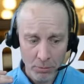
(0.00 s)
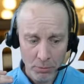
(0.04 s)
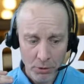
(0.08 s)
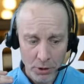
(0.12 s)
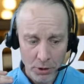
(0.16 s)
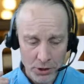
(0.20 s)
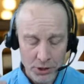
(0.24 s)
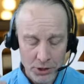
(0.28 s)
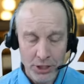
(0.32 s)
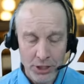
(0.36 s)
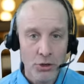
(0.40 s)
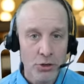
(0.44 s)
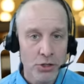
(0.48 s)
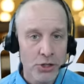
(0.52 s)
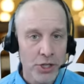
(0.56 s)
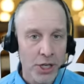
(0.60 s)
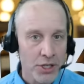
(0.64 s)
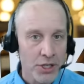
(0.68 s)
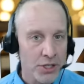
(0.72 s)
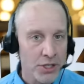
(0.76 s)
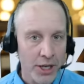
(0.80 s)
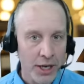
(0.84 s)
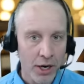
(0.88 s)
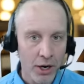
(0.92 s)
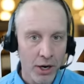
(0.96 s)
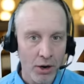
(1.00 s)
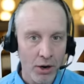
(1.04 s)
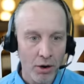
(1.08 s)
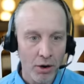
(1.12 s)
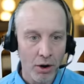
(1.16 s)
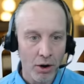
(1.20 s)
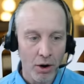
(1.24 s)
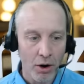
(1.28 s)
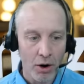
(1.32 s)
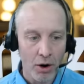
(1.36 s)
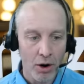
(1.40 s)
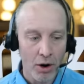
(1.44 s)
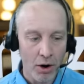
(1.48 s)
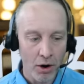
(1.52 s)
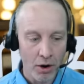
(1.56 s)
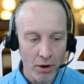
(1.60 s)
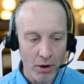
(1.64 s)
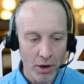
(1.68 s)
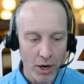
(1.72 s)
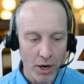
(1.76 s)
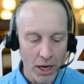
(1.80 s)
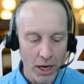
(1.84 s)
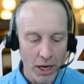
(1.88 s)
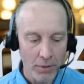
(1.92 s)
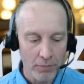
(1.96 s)
The skill sets there
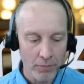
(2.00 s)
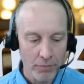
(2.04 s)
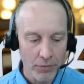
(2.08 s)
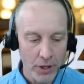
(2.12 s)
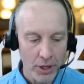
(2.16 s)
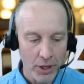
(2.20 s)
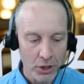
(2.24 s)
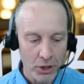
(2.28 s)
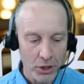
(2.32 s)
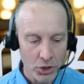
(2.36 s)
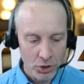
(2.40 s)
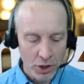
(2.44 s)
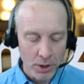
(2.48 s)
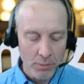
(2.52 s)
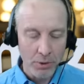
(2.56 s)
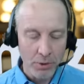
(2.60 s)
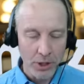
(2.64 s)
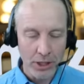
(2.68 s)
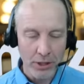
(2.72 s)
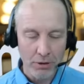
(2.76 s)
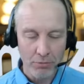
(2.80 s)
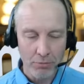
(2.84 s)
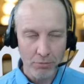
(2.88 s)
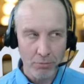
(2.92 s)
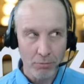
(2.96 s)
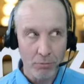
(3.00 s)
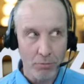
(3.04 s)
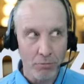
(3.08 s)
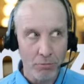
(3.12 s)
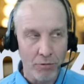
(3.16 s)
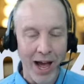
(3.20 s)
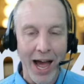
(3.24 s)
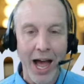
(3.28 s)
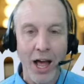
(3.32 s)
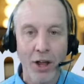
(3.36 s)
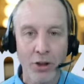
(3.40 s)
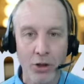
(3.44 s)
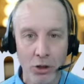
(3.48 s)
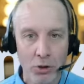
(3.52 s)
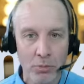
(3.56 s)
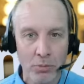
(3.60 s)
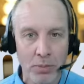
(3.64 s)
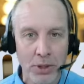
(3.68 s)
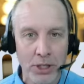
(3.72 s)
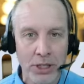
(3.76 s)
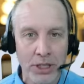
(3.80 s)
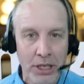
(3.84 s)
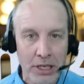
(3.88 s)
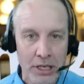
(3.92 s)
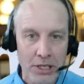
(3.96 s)
are extremely valued
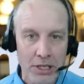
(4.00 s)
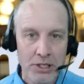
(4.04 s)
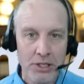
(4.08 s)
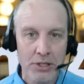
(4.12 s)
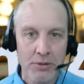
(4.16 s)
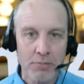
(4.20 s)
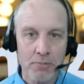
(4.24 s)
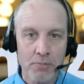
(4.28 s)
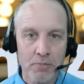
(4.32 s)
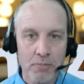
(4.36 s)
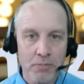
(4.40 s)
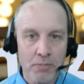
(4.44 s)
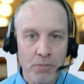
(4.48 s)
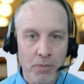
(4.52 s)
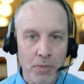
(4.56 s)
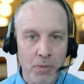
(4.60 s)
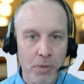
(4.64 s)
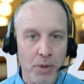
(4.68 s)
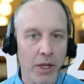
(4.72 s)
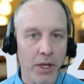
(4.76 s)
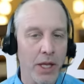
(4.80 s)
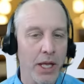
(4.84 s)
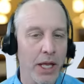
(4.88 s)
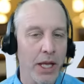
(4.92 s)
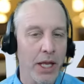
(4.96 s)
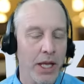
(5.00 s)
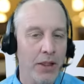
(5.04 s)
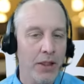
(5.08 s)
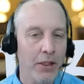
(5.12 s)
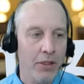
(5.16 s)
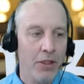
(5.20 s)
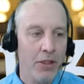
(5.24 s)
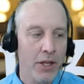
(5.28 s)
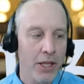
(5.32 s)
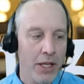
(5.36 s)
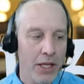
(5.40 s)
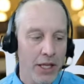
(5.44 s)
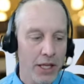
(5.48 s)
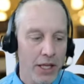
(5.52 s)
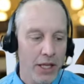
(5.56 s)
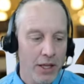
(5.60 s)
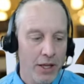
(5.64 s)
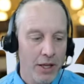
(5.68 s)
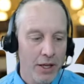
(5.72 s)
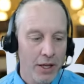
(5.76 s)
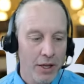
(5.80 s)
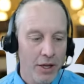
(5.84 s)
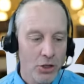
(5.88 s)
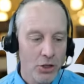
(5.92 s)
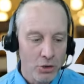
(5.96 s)
because in the
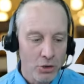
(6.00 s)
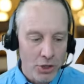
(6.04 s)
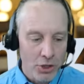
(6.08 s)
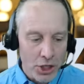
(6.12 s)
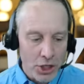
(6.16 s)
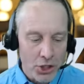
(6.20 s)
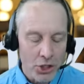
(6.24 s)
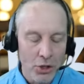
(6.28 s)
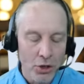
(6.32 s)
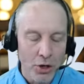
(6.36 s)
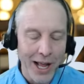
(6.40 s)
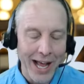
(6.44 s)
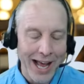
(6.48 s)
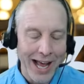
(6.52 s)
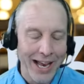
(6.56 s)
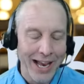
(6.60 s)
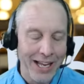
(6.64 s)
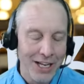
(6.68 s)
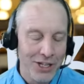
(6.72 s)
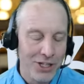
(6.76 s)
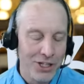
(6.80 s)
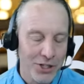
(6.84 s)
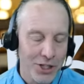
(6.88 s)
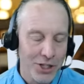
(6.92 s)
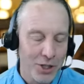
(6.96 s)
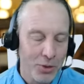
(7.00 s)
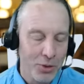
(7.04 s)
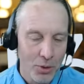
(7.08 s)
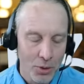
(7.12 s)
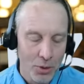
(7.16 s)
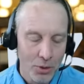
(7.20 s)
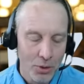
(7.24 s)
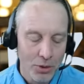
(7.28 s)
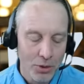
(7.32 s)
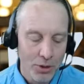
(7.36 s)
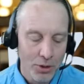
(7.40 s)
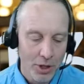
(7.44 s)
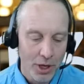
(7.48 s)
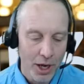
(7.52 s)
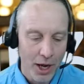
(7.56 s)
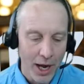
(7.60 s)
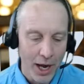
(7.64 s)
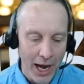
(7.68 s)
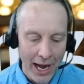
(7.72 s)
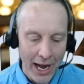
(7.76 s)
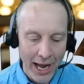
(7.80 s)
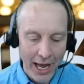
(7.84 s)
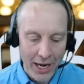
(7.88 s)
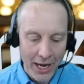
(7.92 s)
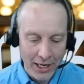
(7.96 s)
traditional ad agency world,
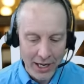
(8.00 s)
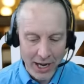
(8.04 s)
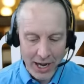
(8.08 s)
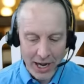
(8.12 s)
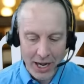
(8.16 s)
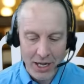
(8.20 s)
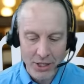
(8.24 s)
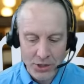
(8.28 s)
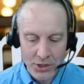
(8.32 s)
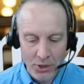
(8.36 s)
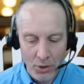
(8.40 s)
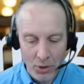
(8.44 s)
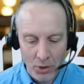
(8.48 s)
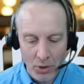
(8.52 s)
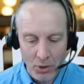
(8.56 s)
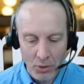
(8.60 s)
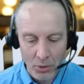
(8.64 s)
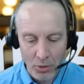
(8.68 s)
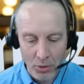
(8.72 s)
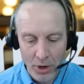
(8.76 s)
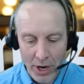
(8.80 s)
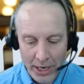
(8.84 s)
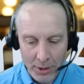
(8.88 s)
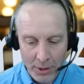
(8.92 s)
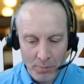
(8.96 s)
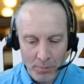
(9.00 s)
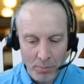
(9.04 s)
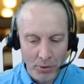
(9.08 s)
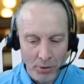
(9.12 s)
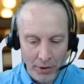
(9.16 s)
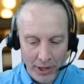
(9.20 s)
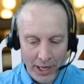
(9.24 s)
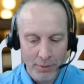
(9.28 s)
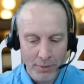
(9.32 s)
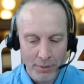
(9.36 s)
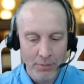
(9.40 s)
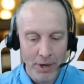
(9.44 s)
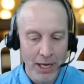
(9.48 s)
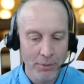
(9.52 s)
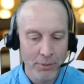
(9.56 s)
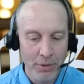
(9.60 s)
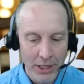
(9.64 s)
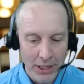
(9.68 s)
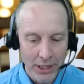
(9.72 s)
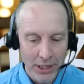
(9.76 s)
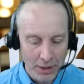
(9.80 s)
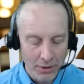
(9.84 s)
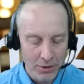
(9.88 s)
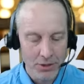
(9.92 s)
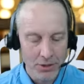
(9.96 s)
I had a console where I could plan my
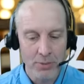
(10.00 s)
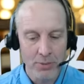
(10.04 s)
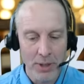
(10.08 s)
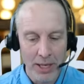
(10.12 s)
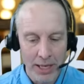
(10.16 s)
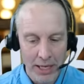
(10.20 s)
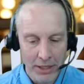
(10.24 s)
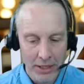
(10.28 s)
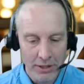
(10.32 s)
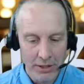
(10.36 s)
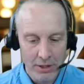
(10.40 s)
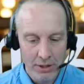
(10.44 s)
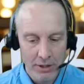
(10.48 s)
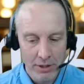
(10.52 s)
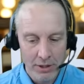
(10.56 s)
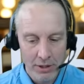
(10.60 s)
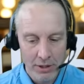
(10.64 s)
media spend.